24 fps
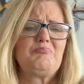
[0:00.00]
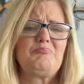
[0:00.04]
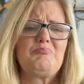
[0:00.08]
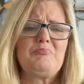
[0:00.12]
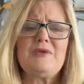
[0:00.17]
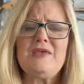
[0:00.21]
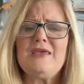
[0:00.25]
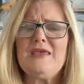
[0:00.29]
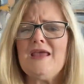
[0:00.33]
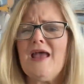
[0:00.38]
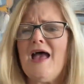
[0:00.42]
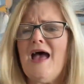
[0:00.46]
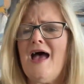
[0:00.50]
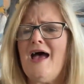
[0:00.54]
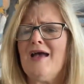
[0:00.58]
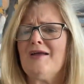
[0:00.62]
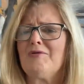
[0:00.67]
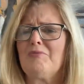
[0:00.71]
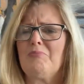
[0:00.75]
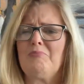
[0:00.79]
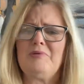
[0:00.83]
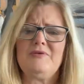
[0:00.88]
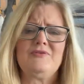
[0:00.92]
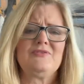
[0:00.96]

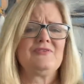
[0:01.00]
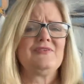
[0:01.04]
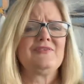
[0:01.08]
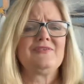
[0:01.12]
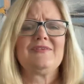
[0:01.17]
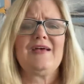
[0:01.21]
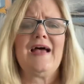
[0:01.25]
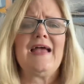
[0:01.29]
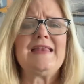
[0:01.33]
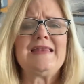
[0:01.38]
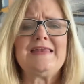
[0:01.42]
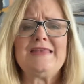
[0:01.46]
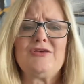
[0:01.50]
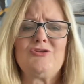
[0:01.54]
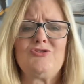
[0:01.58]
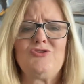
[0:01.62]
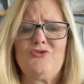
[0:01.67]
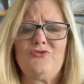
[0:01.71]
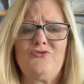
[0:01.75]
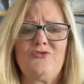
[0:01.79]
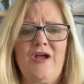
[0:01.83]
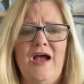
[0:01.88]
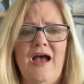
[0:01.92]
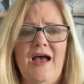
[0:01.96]
BHAG business idea
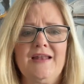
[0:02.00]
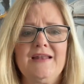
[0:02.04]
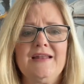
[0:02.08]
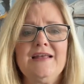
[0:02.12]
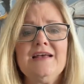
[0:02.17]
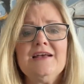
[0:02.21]
you've got.